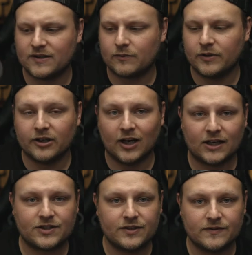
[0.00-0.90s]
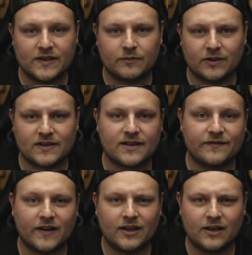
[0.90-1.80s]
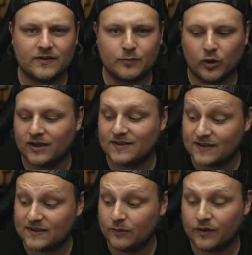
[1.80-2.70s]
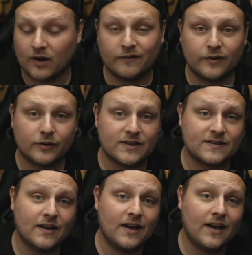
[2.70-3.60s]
this one here, I actually used this one because I found that it was more consistent with autofocus.